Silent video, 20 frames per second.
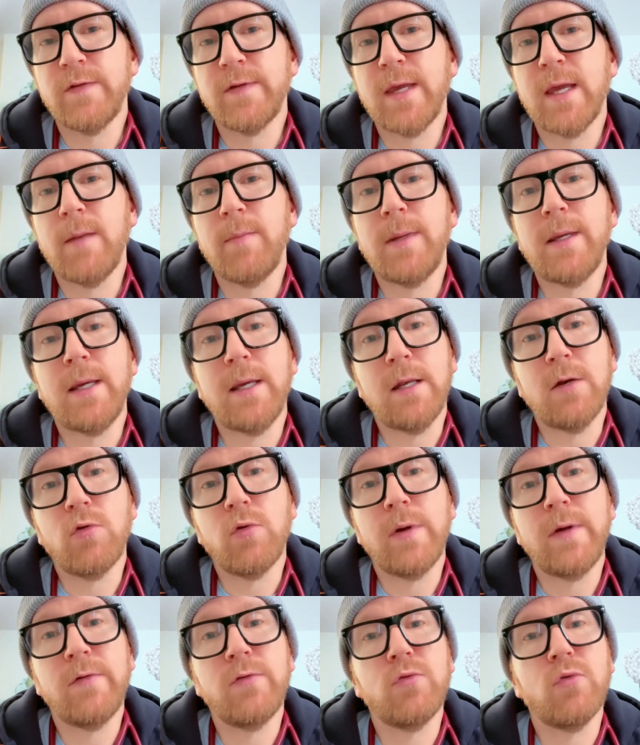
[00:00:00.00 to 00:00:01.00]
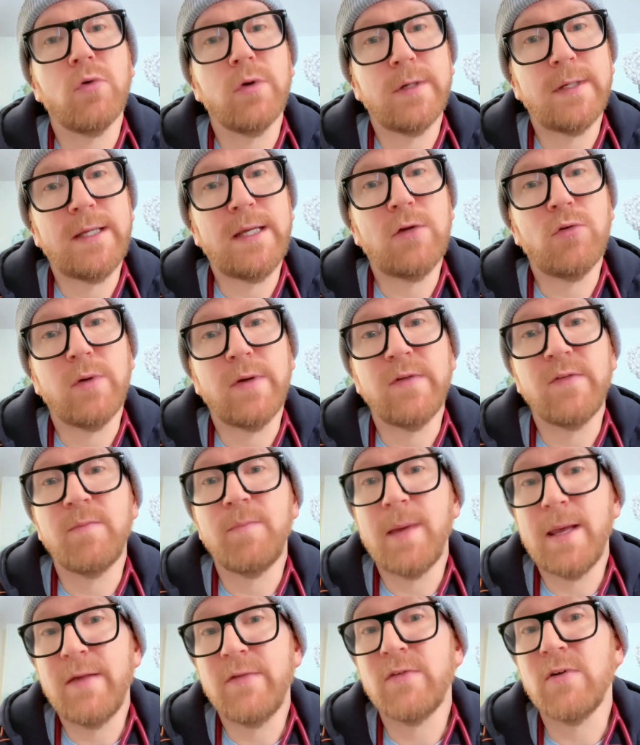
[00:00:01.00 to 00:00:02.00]
can be increased or decreased
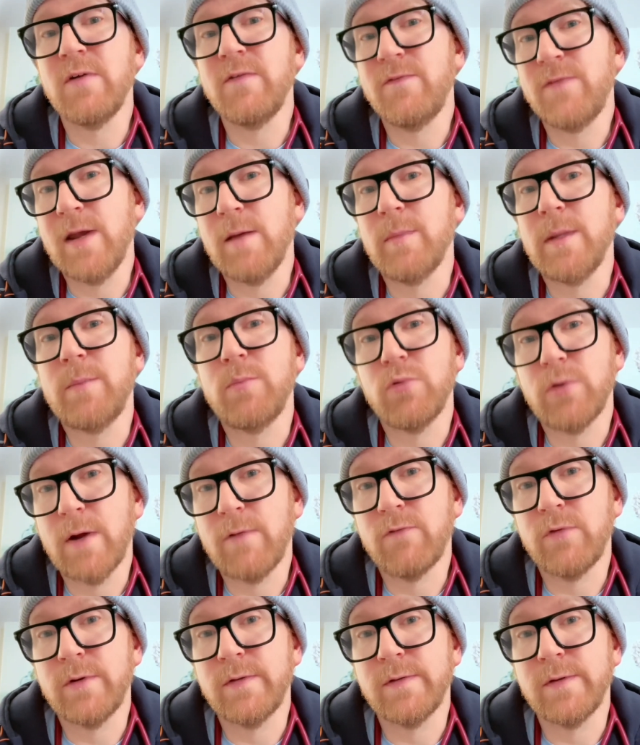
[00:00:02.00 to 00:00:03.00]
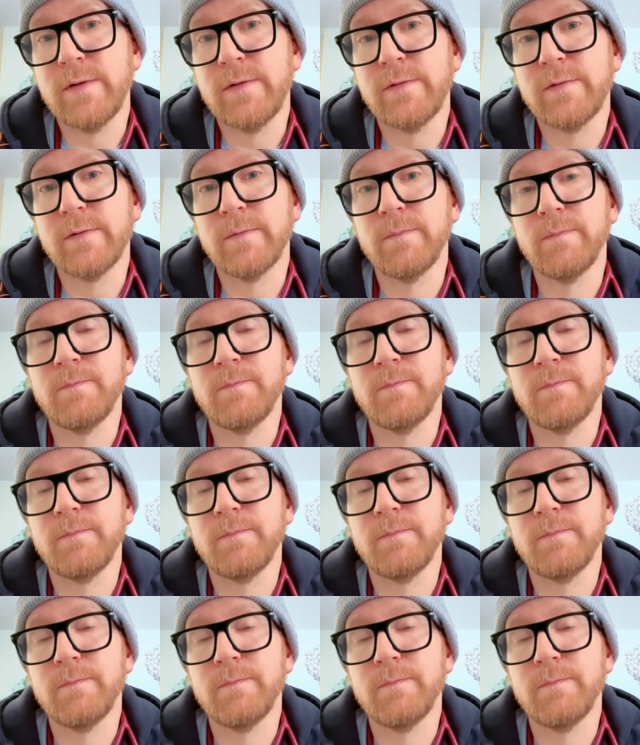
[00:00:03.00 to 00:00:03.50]
based on family preferences.